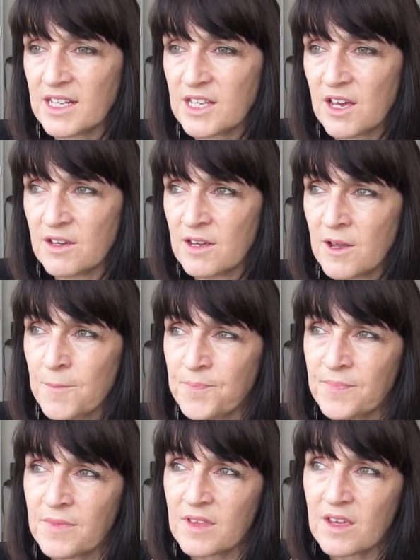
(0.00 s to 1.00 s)
So
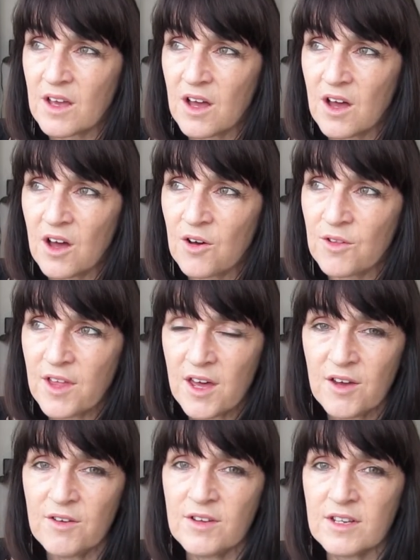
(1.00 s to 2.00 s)

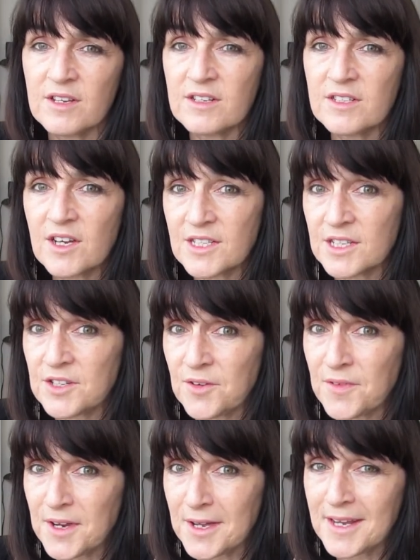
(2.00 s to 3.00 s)
although Darcy's not
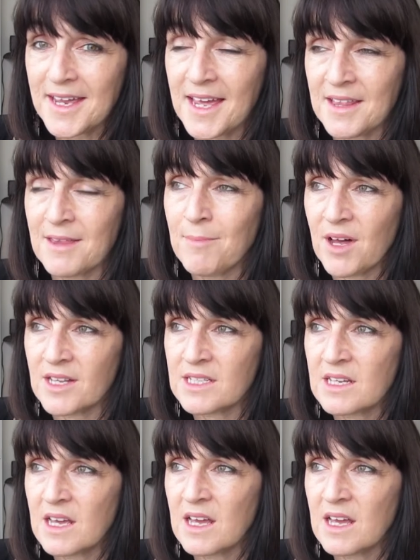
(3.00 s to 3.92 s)
very good at getting the bus,